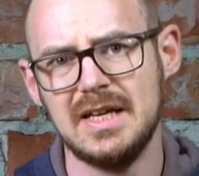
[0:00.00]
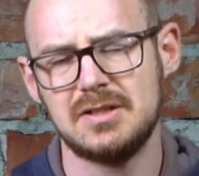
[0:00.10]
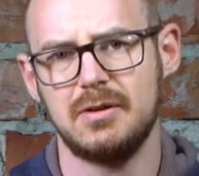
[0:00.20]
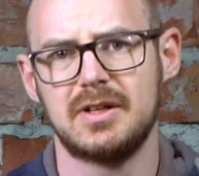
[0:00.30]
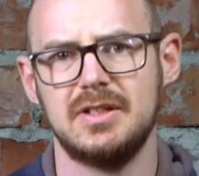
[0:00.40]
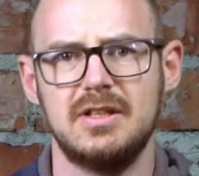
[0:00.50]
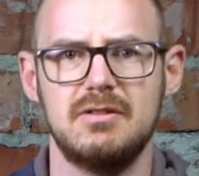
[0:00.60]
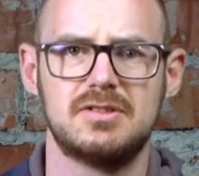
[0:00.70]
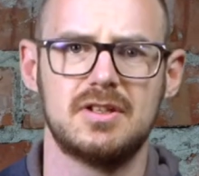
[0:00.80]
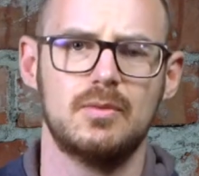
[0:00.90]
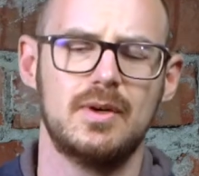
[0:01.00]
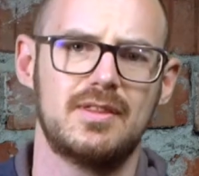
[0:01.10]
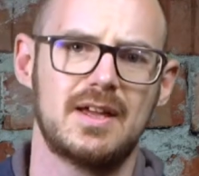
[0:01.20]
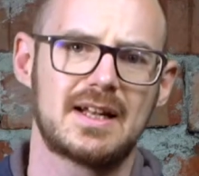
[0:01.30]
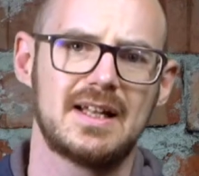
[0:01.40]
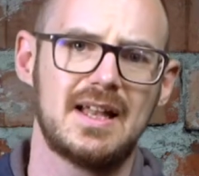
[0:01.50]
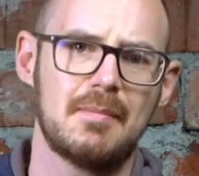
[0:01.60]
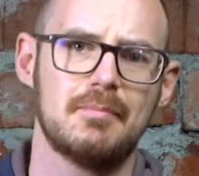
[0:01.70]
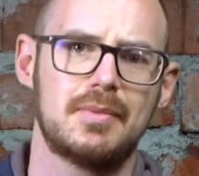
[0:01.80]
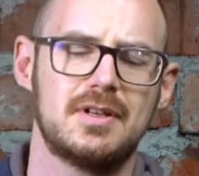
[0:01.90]
so I could use it with a
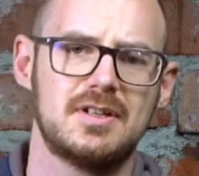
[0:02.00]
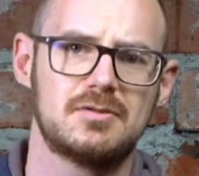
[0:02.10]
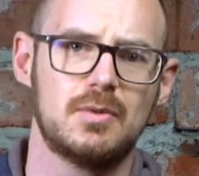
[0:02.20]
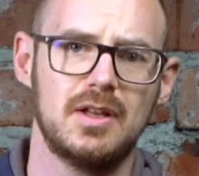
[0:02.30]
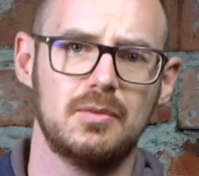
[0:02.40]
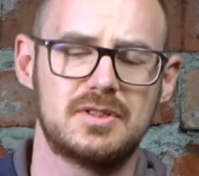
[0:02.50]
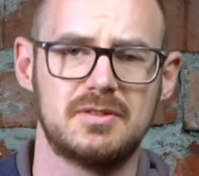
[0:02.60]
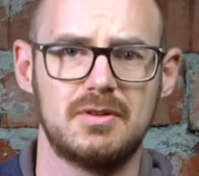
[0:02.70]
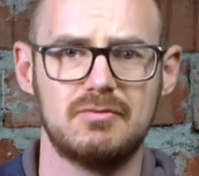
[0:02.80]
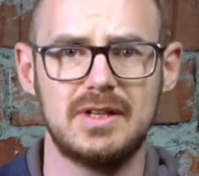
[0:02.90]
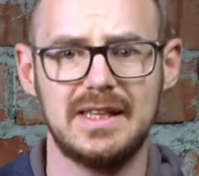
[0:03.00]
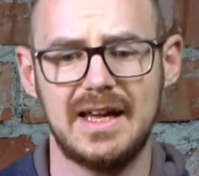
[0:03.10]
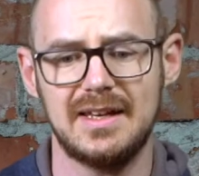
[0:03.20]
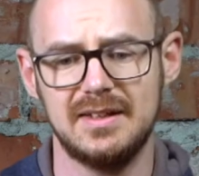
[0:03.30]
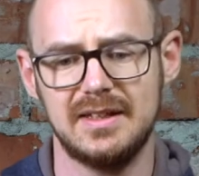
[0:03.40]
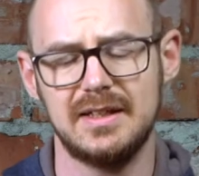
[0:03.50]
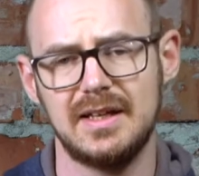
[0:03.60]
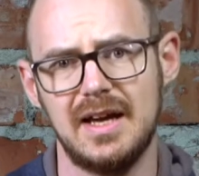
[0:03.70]
clamp as well, which has been really handy.